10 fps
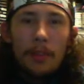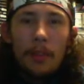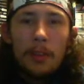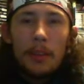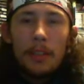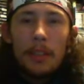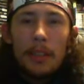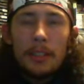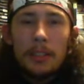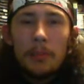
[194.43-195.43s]
Last
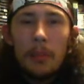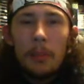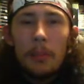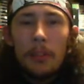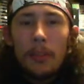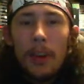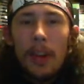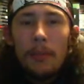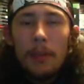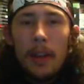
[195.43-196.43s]
month and a half, I
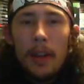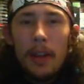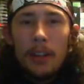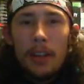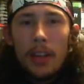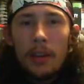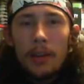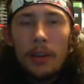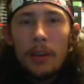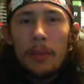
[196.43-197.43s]
actually added quite a
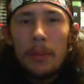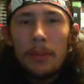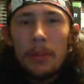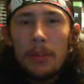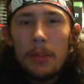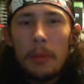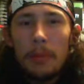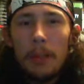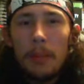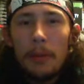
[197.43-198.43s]
bit of music to my
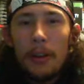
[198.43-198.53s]
library.